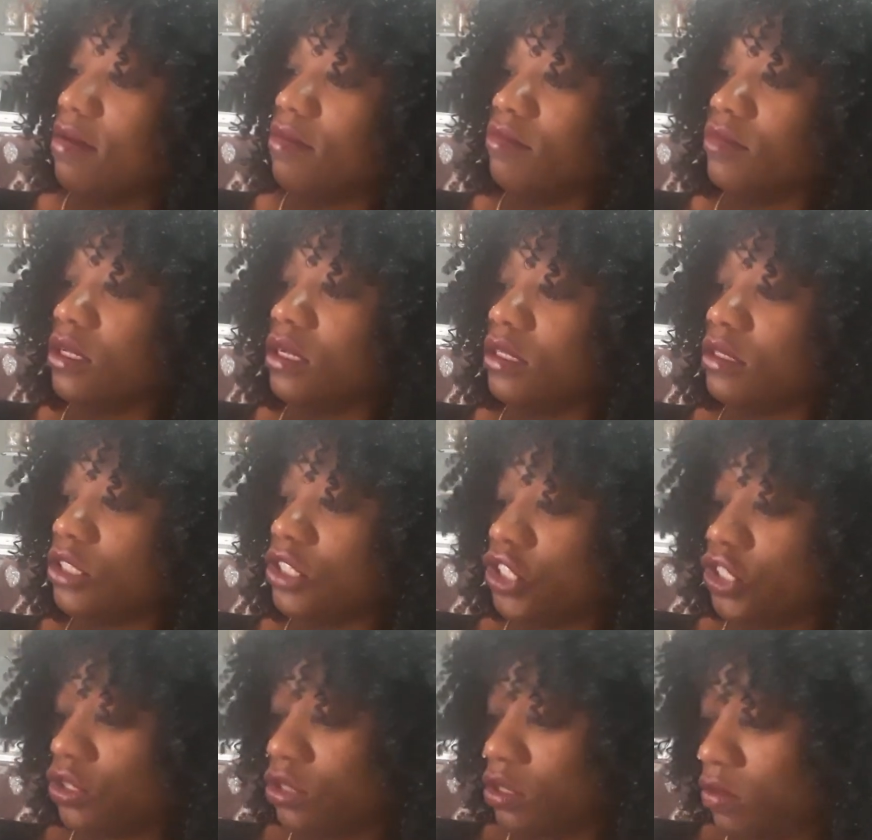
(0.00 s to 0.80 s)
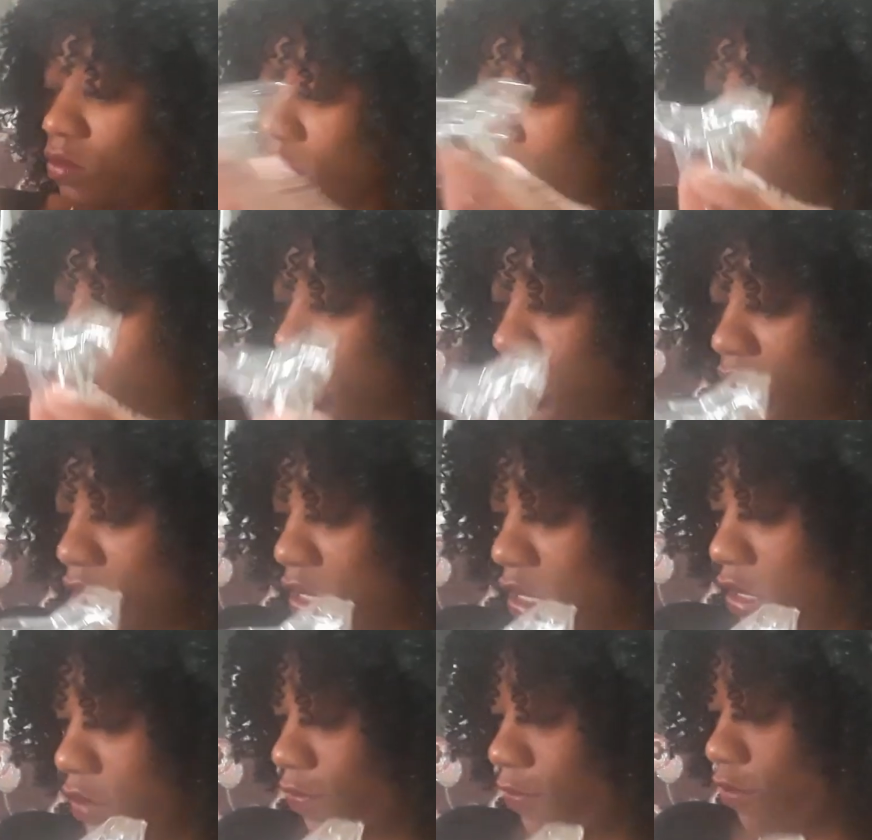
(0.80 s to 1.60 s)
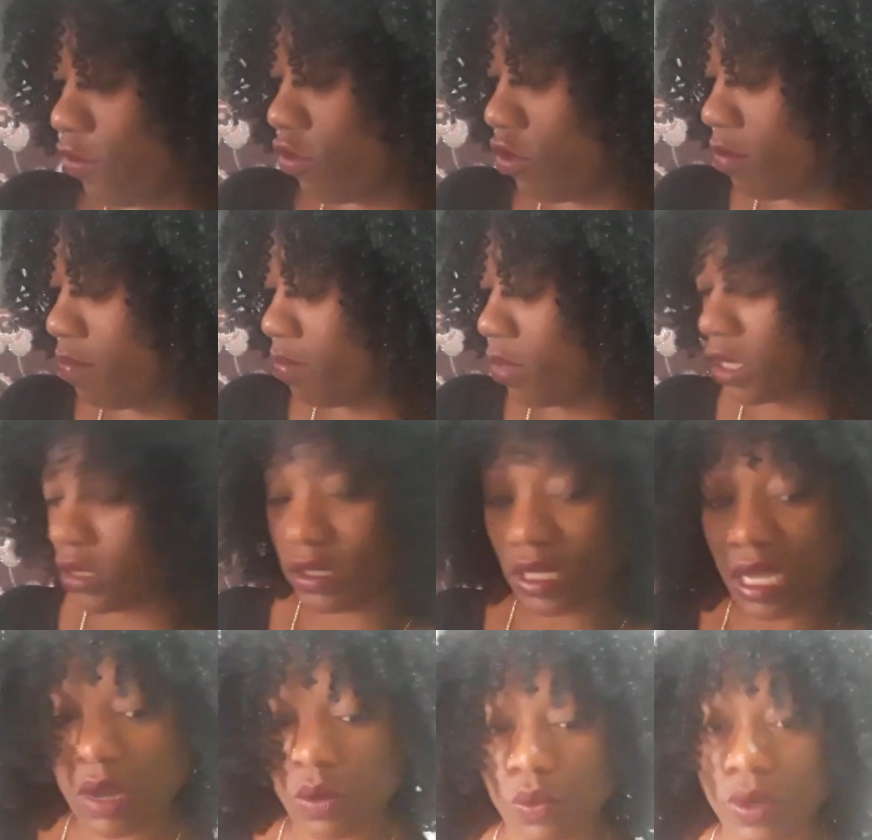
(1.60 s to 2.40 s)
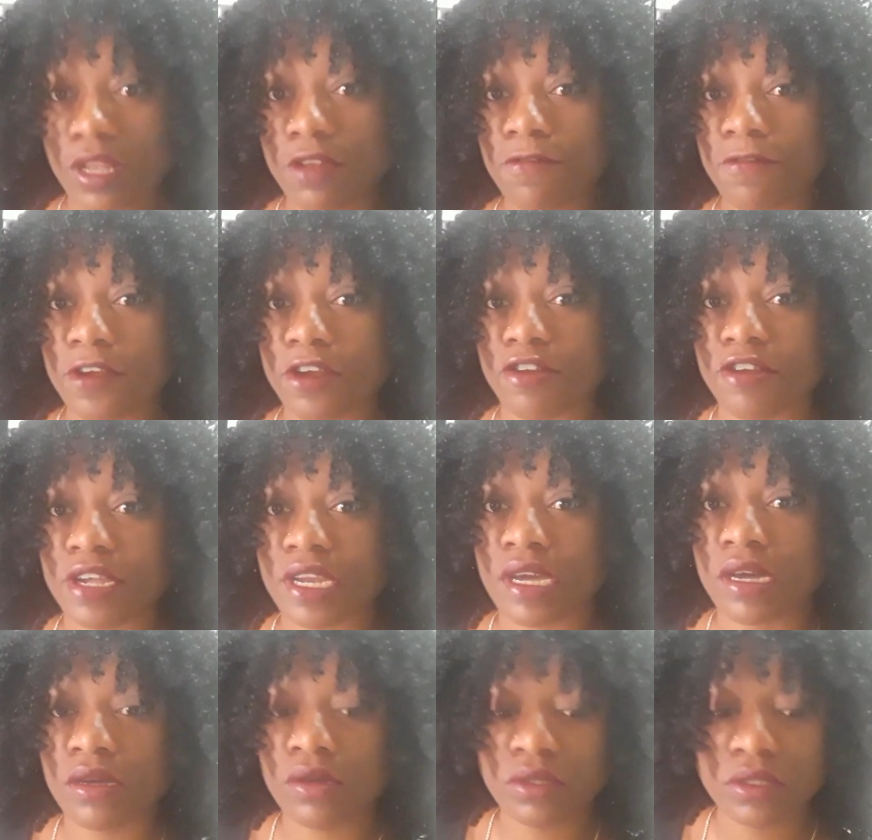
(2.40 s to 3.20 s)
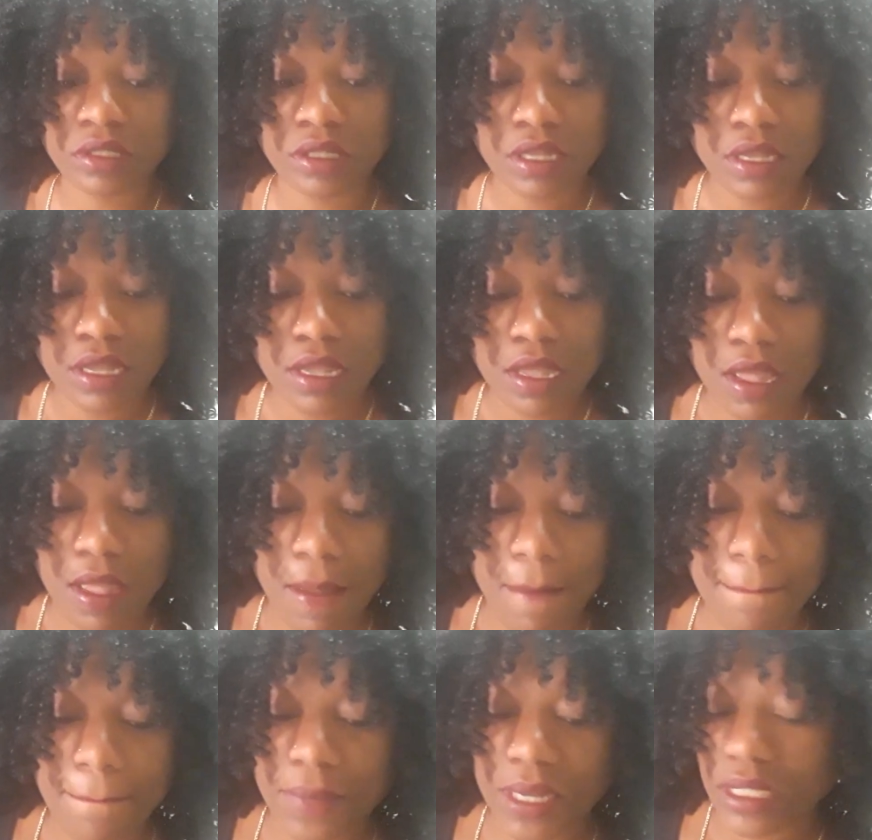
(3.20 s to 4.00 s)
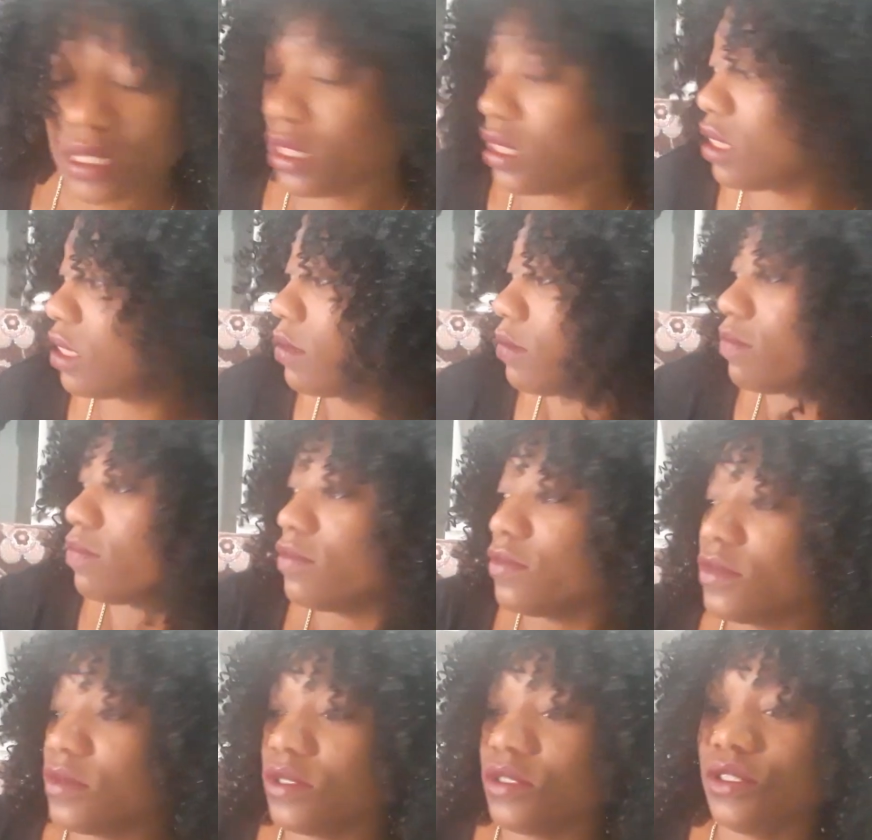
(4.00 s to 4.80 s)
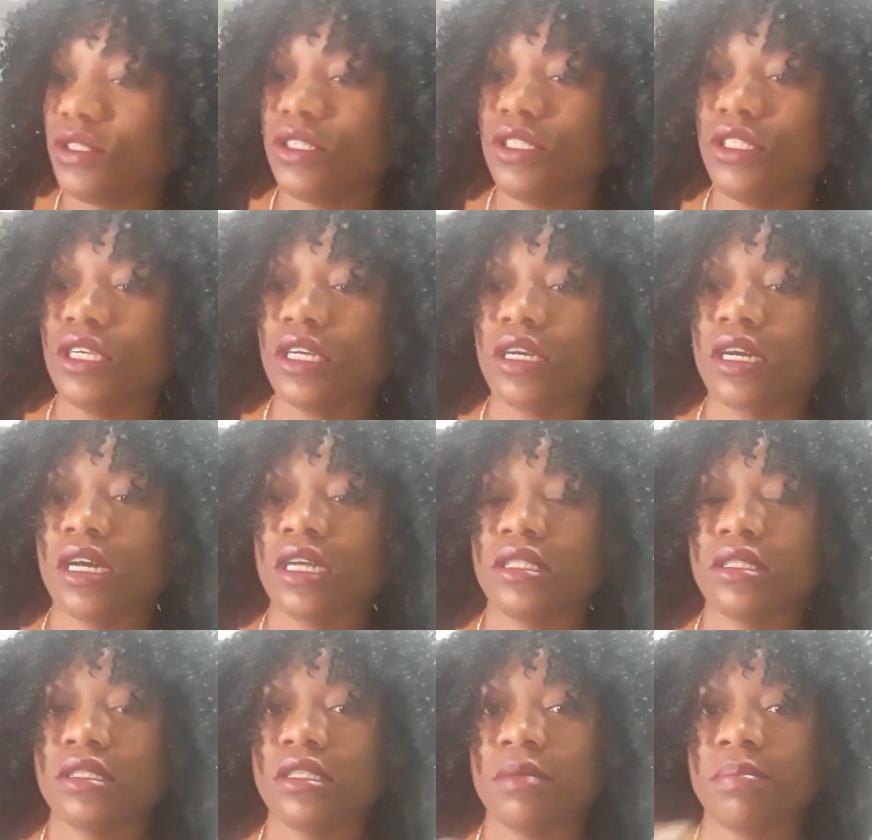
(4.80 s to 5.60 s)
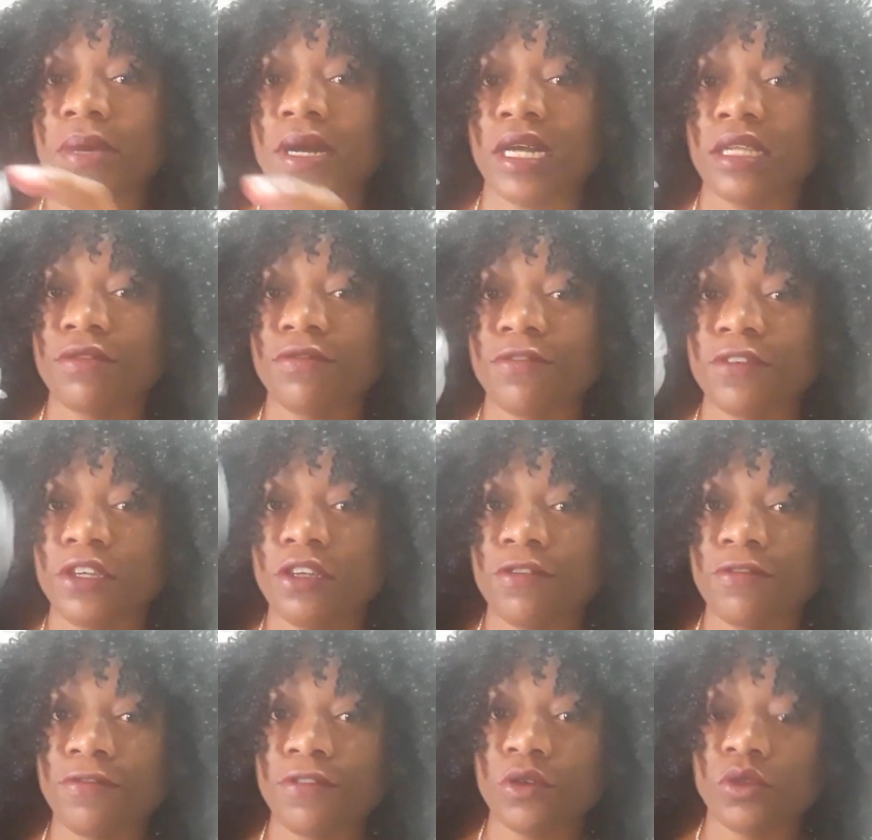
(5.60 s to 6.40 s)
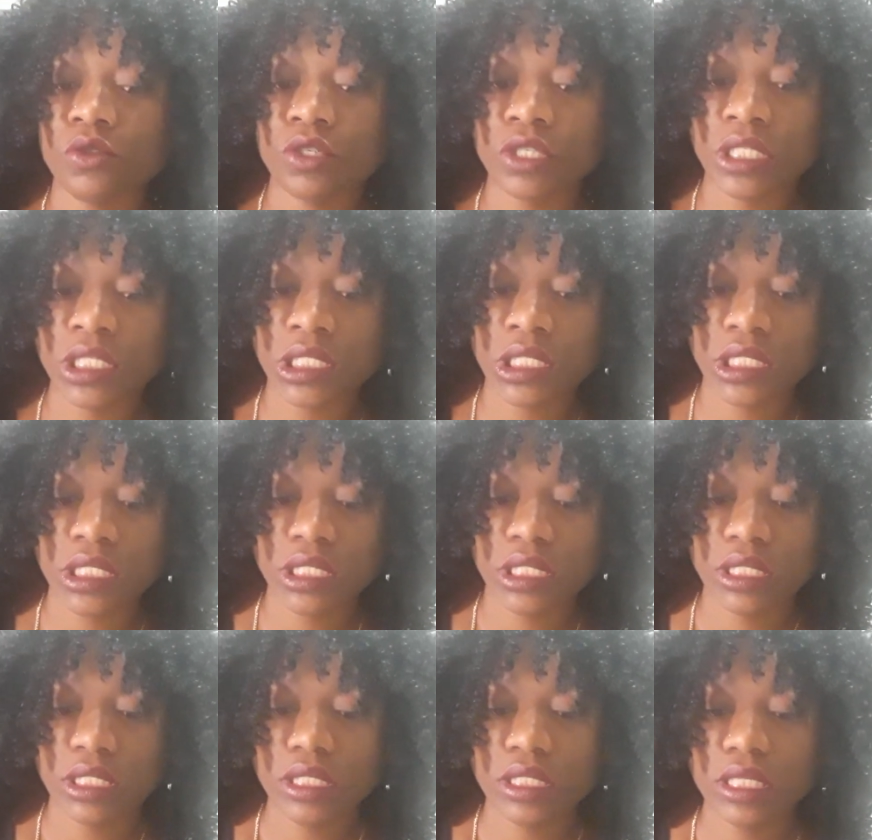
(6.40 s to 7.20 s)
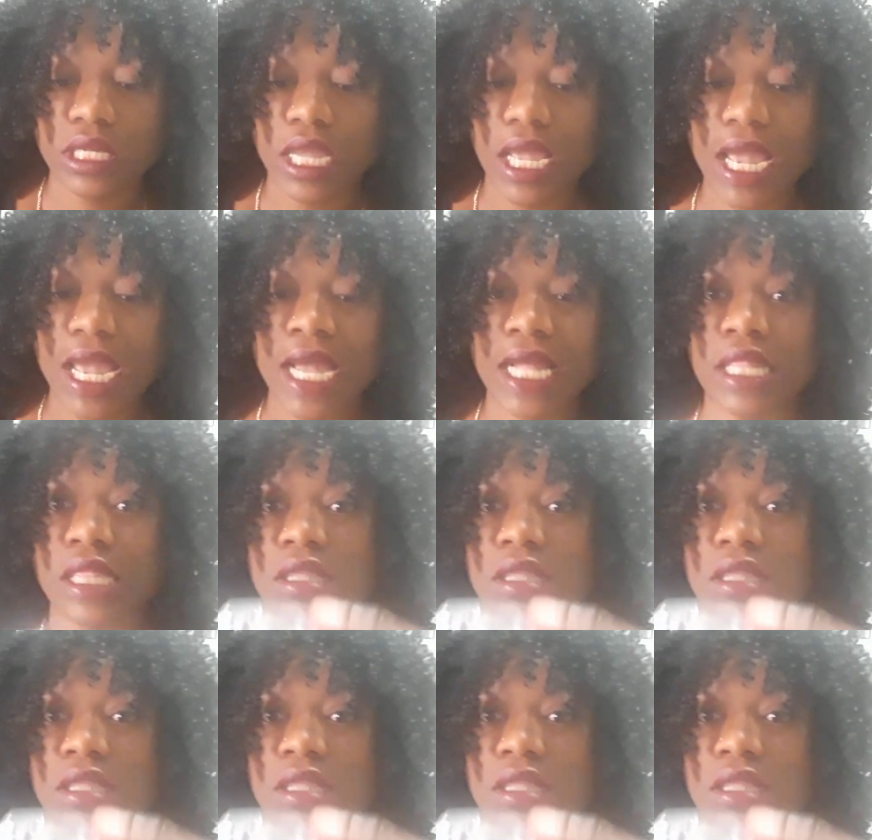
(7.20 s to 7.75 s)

I'm not sure what this is for, but I will figure it out. But you got the part for your phone and